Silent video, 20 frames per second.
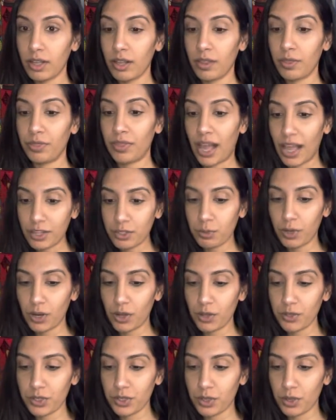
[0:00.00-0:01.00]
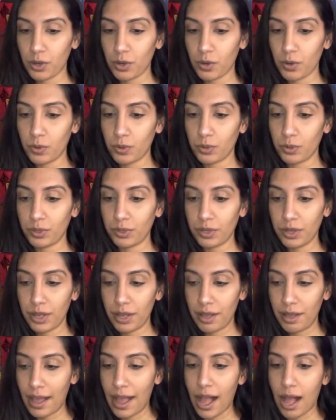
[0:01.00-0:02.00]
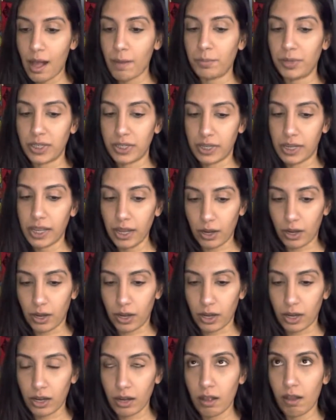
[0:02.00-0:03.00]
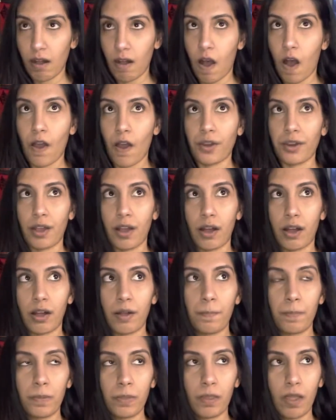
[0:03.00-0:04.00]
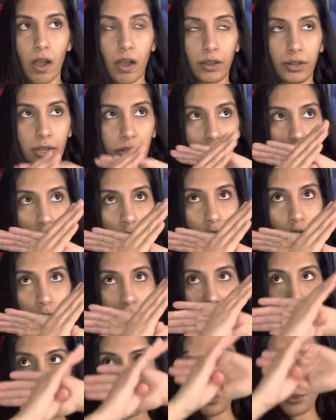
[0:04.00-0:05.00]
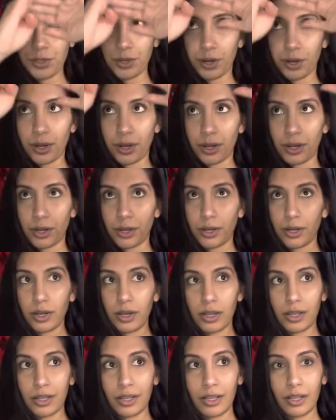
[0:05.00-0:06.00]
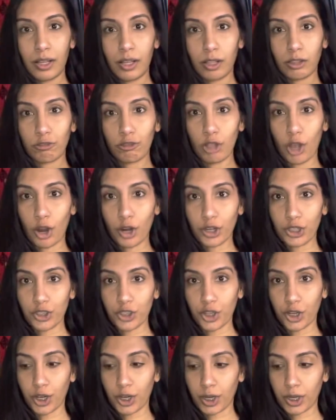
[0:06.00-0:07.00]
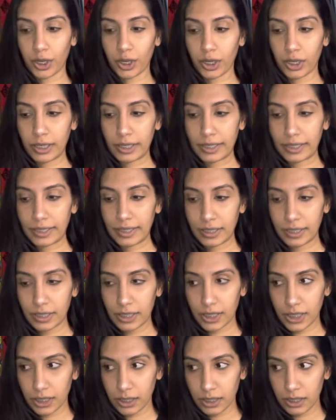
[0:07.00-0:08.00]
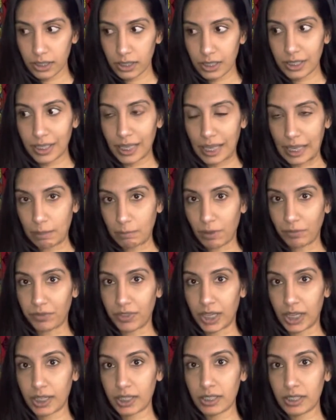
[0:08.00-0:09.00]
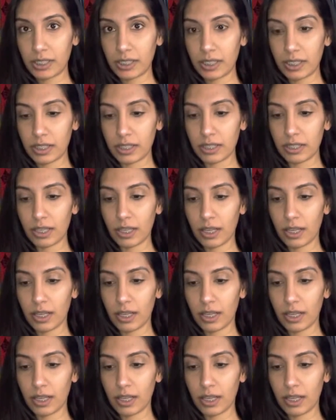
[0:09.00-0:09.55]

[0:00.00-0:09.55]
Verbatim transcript: That's what also happened here on a on a grander larger scheme of things.